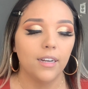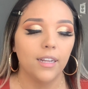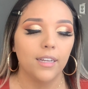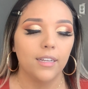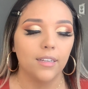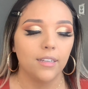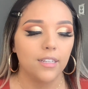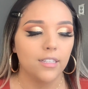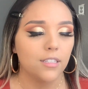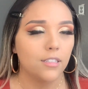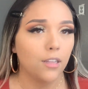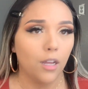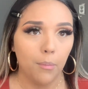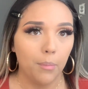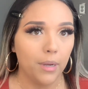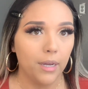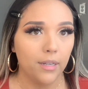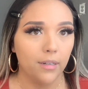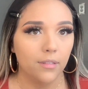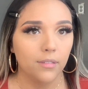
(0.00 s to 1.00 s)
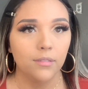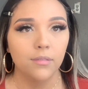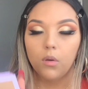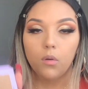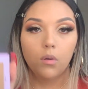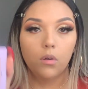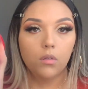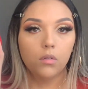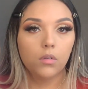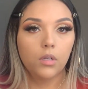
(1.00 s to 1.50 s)
Like, it's not bad.
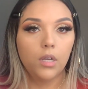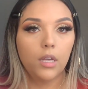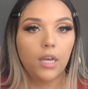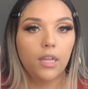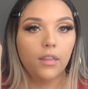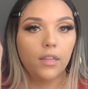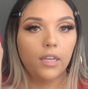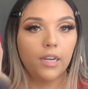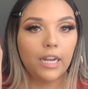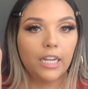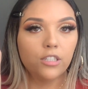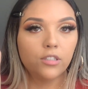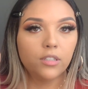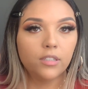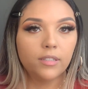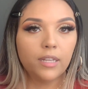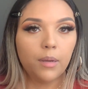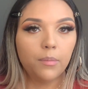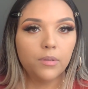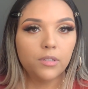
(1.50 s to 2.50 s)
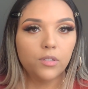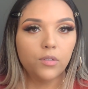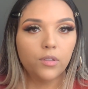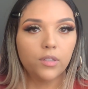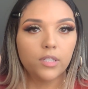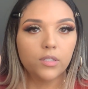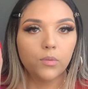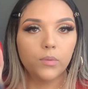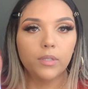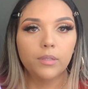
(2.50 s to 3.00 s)
And then I just dab into
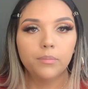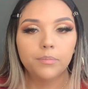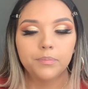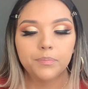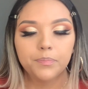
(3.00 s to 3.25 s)
this one.